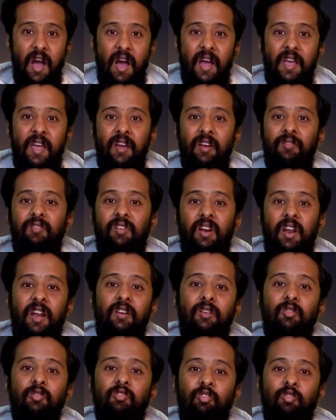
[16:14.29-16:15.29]
I have
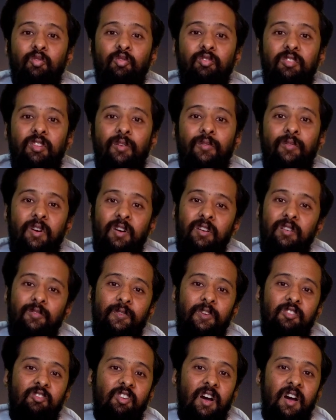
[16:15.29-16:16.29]
tried to choose the words
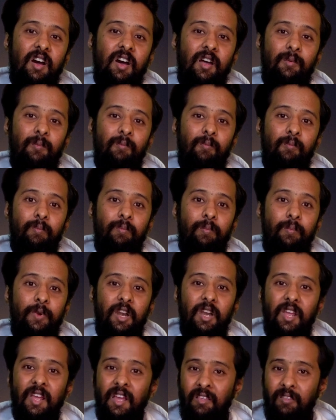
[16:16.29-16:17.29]
which are
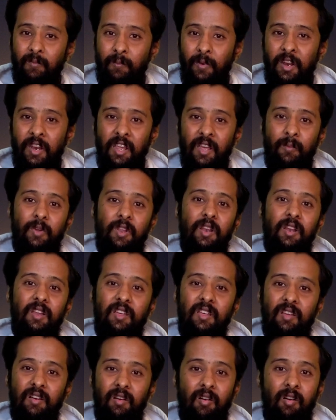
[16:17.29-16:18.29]
pretty explainable
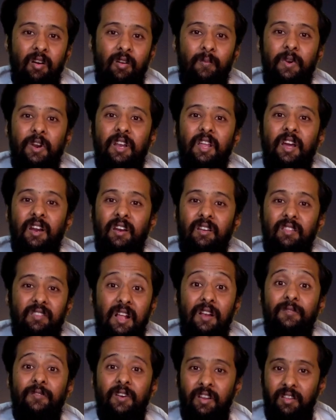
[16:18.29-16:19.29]
or pretty un-
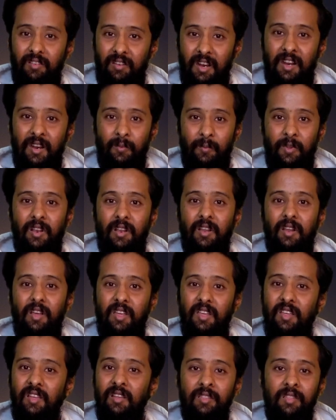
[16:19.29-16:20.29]
self understandable
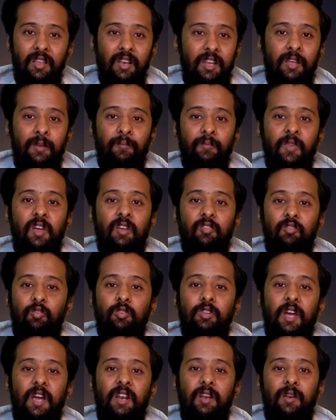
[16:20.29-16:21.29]
easily
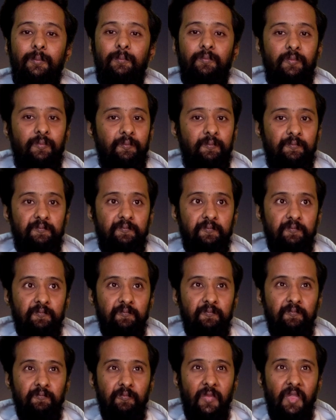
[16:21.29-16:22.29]
so that mm,
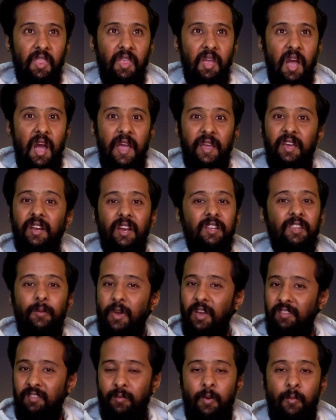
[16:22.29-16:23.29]
I can get the
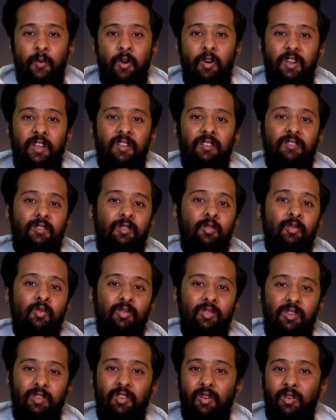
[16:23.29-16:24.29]
maximum audience to
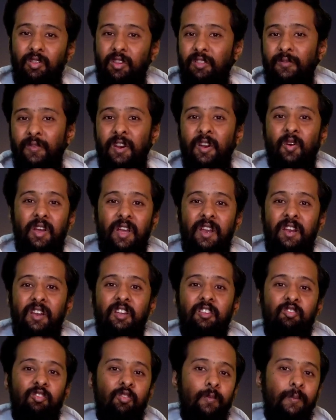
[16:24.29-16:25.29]
you know this video can
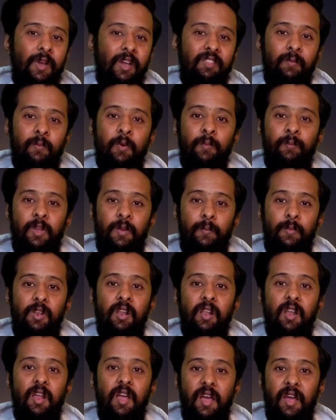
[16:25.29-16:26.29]
reach to maximum
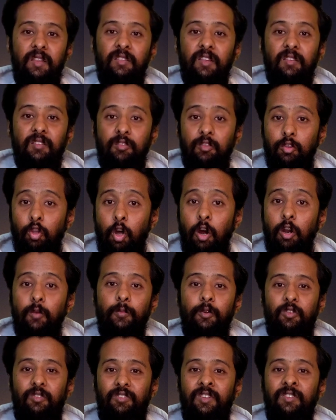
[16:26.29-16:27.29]
people and this
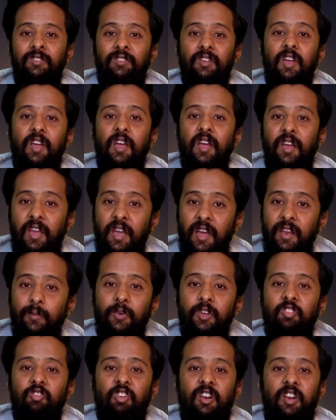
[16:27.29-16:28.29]
thought process can
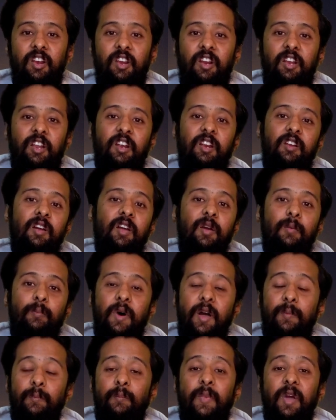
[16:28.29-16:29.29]
be generated
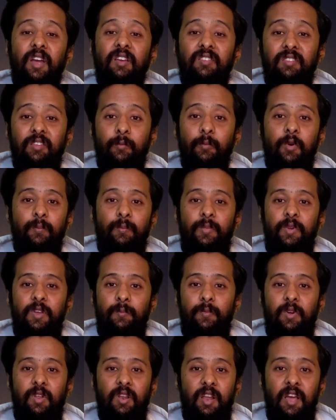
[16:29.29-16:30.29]
by maximum
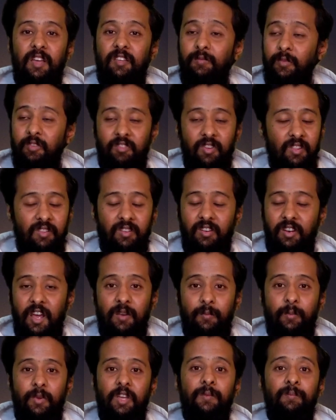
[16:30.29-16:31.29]
people as much as it
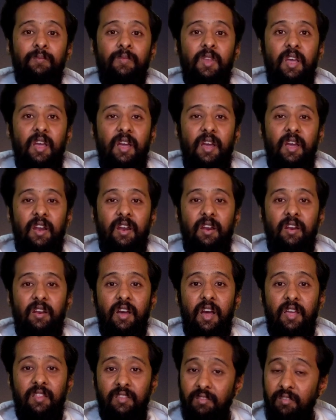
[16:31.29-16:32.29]
can be and
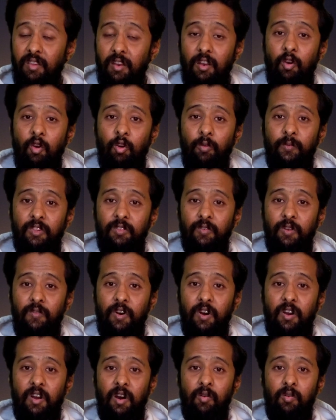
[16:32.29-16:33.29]
I sincerely hope this will
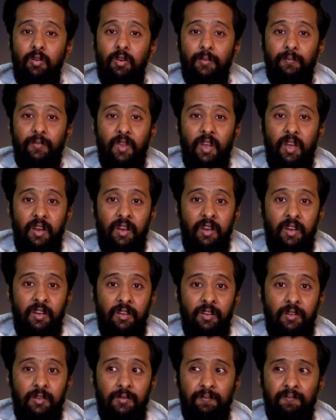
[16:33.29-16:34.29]
work out
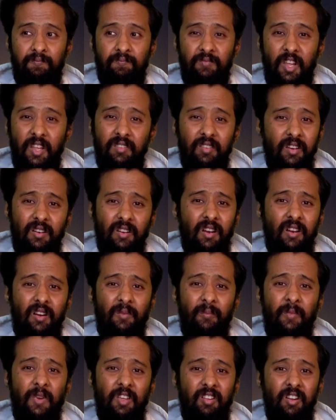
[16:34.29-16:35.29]
and that's it uh,
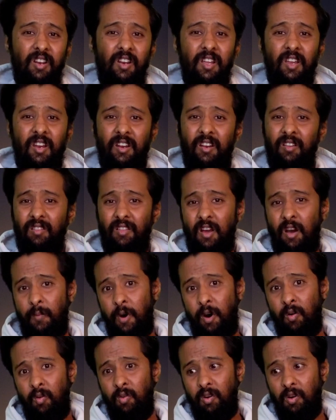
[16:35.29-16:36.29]
majorly it is
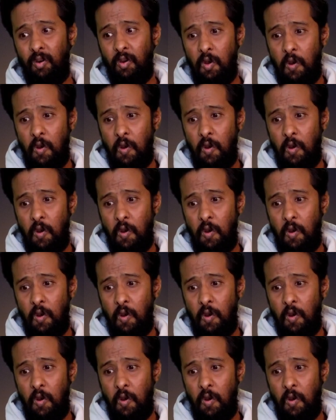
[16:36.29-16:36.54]
about